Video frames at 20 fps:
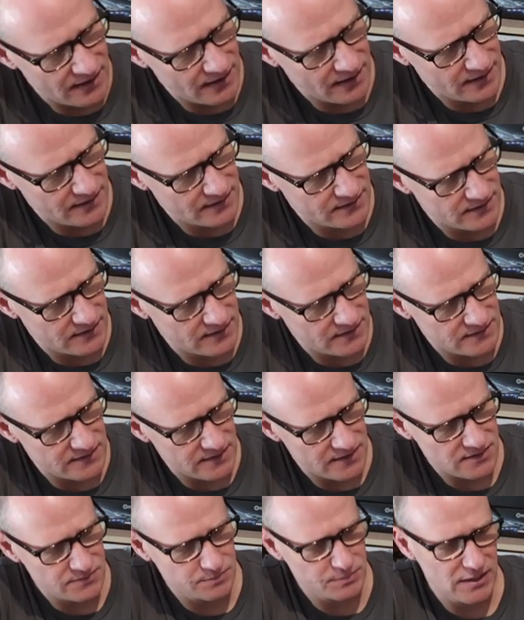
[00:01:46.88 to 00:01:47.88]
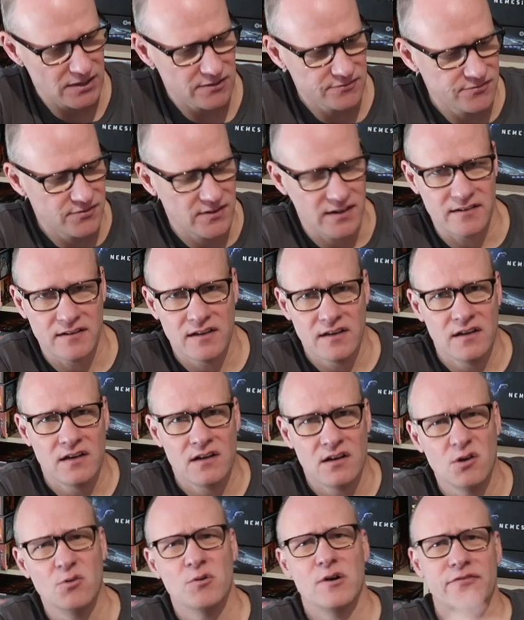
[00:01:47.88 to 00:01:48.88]
and uh, Dust Battlefront.
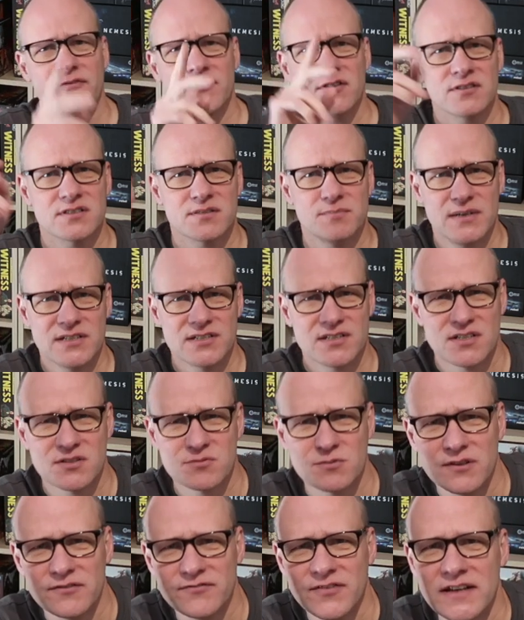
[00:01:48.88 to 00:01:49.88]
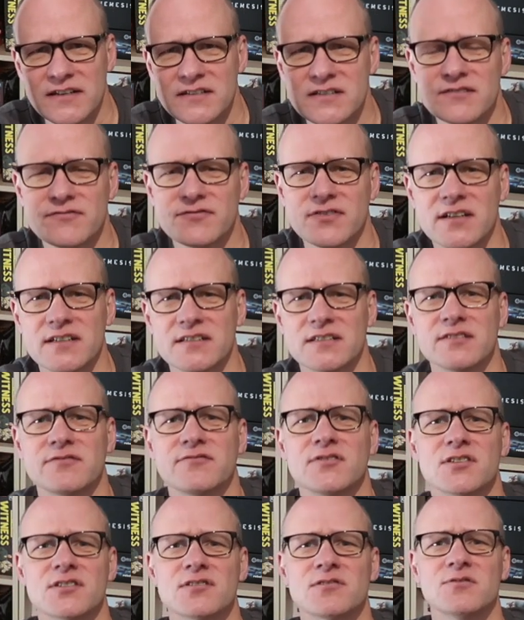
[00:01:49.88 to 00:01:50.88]
Oh, I forgot to mention as well, Fantasy Flight did
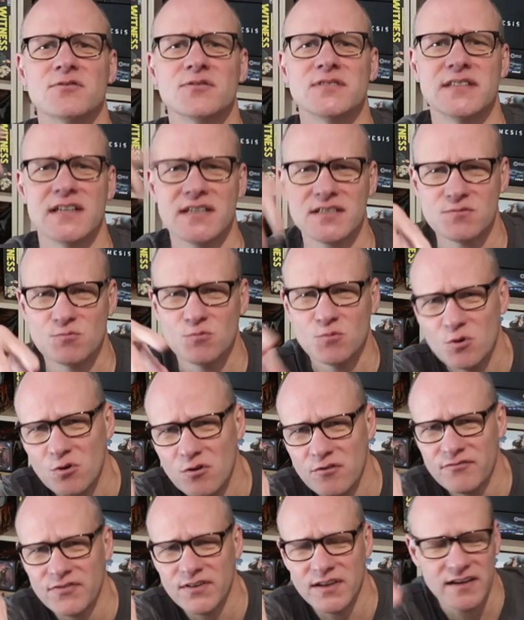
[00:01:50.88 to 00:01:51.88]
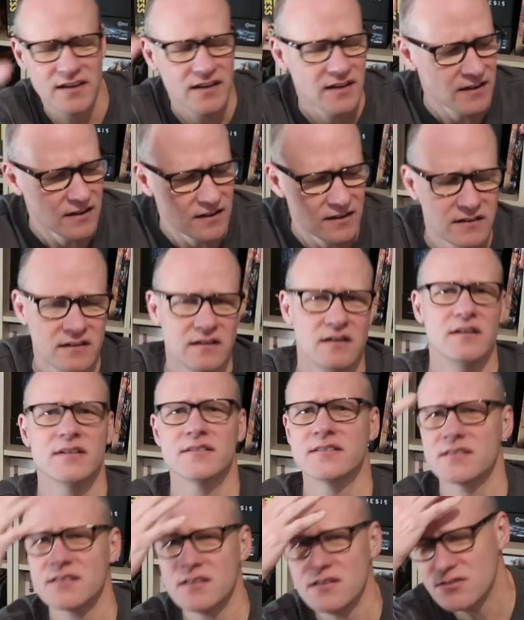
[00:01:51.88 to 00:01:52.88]
a version called Dust Warfare. Oh,
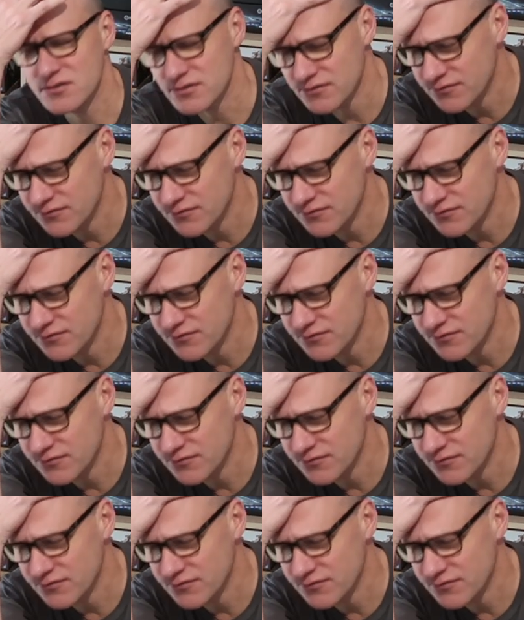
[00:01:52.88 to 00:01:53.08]
it's so